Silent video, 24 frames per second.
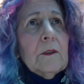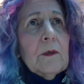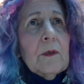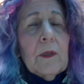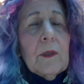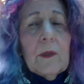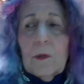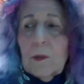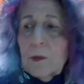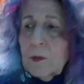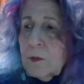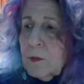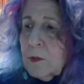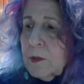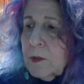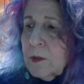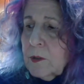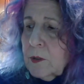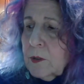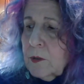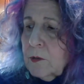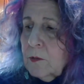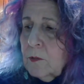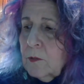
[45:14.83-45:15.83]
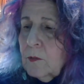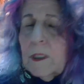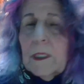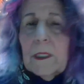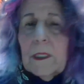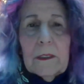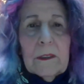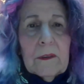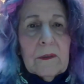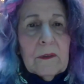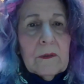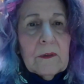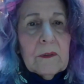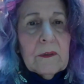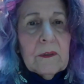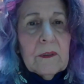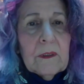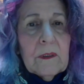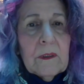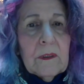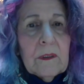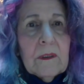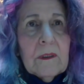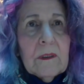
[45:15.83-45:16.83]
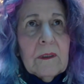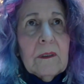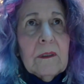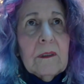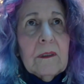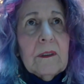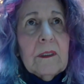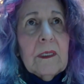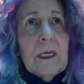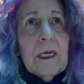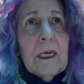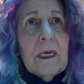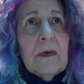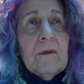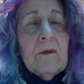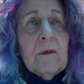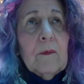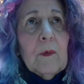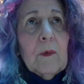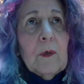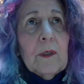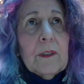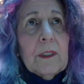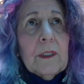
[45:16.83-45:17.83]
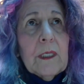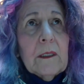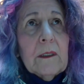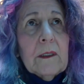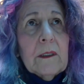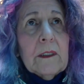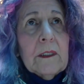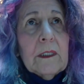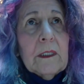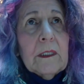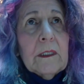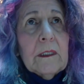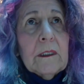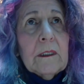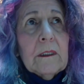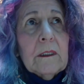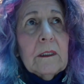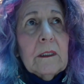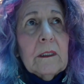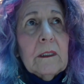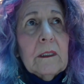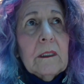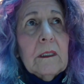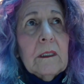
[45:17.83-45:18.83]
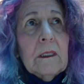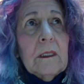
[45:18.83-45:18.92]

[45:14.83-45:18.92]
So those are the two ways to have immortality.